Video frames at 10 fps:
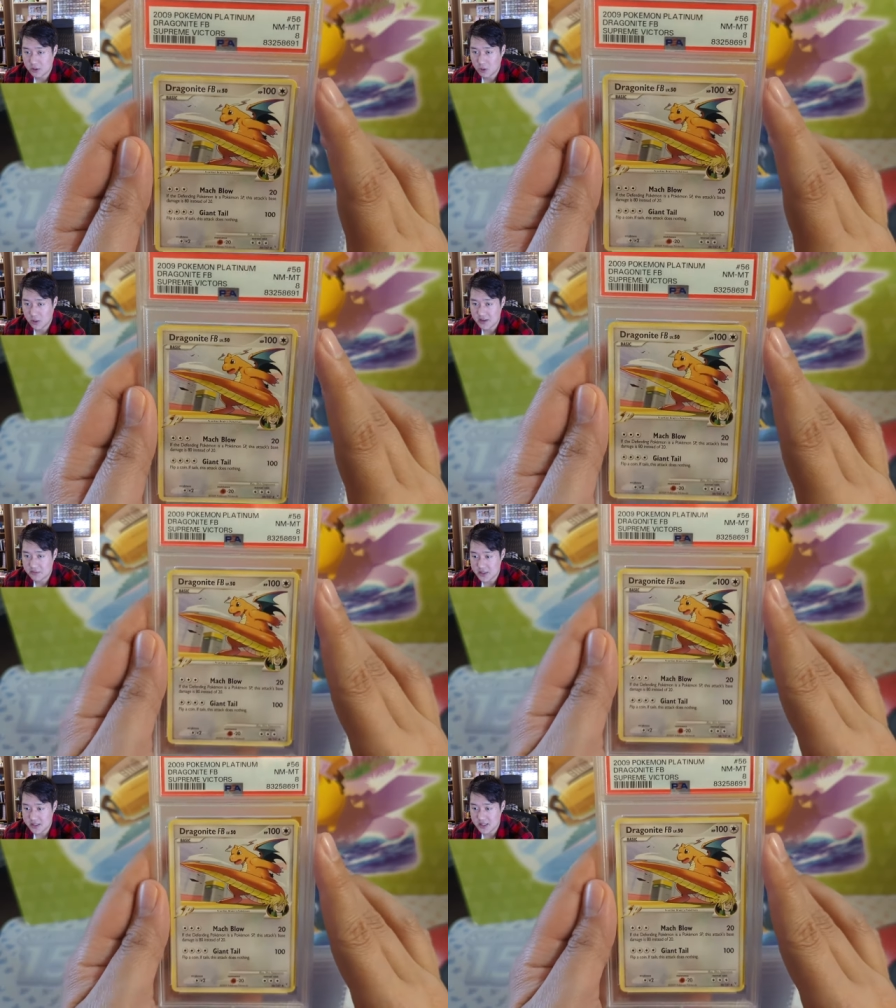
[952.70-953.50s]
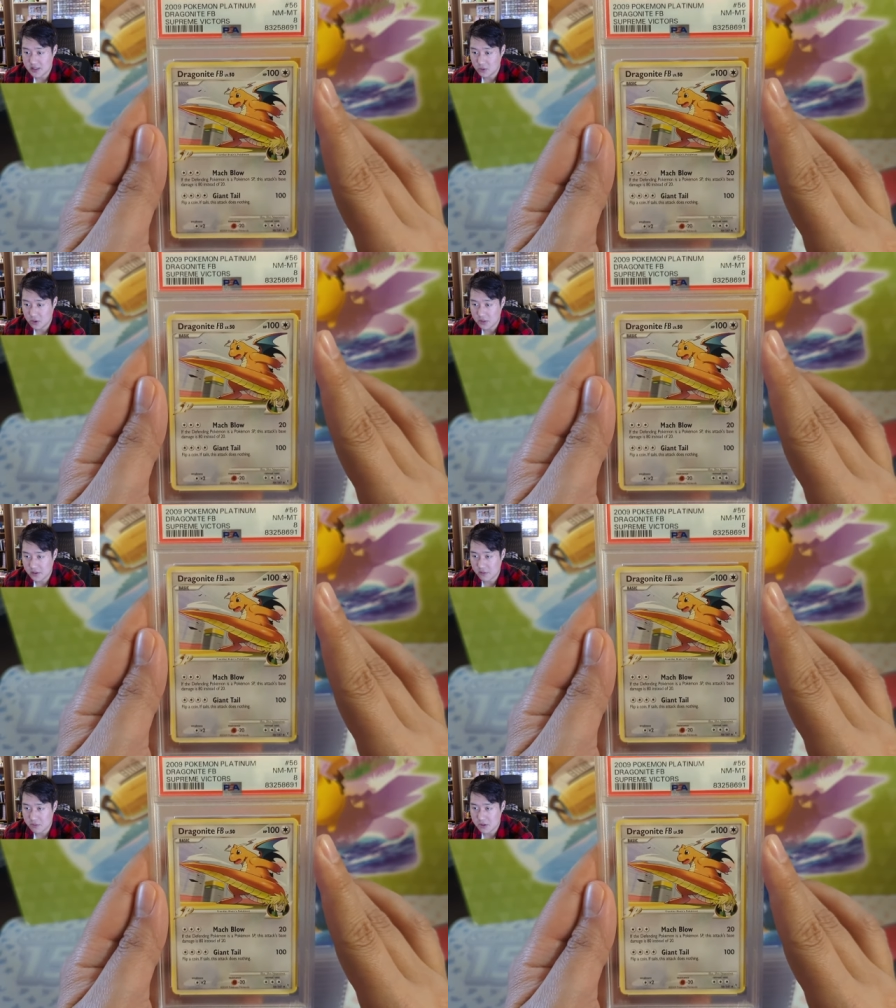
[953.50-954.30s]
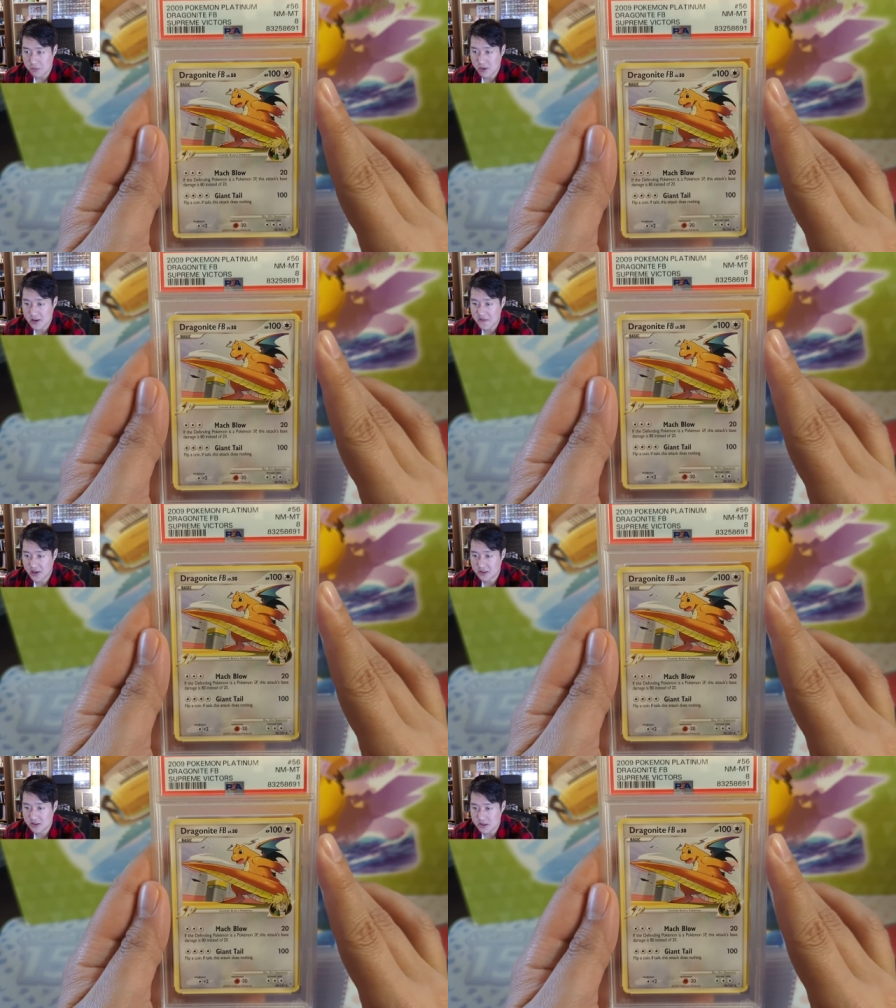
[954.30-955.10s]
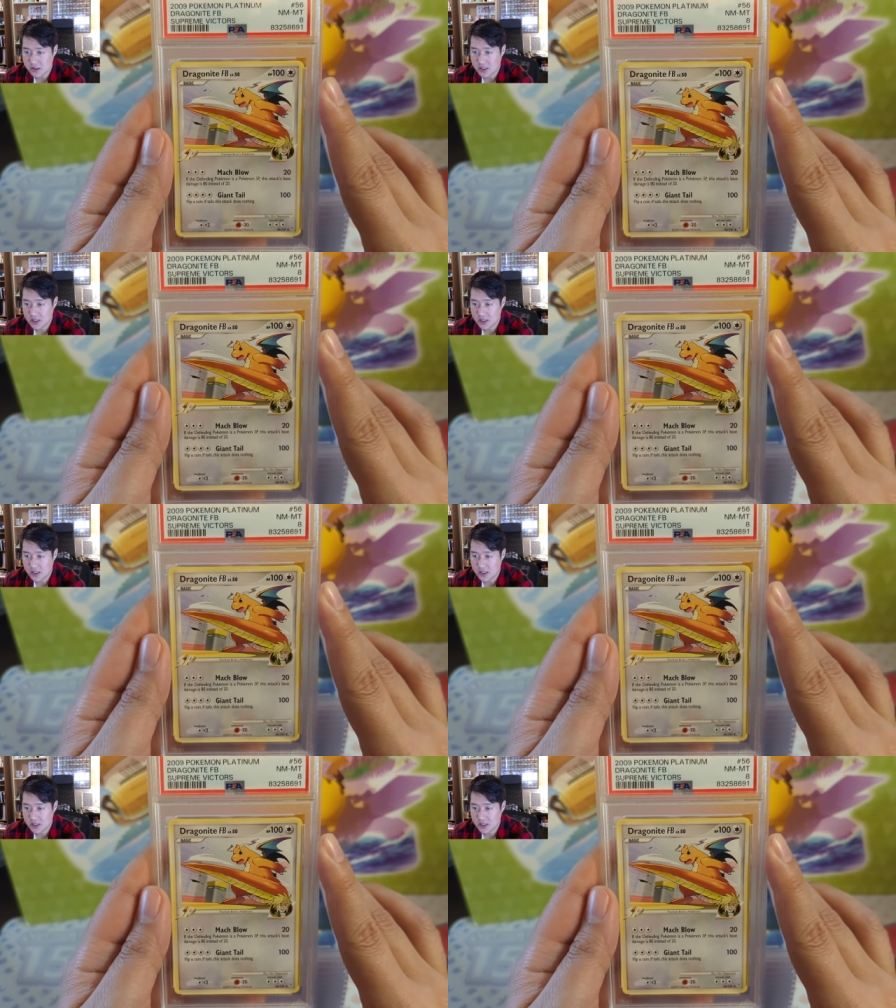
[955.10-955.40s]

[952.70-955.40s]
know what FB stands for, but from Supreme Victors.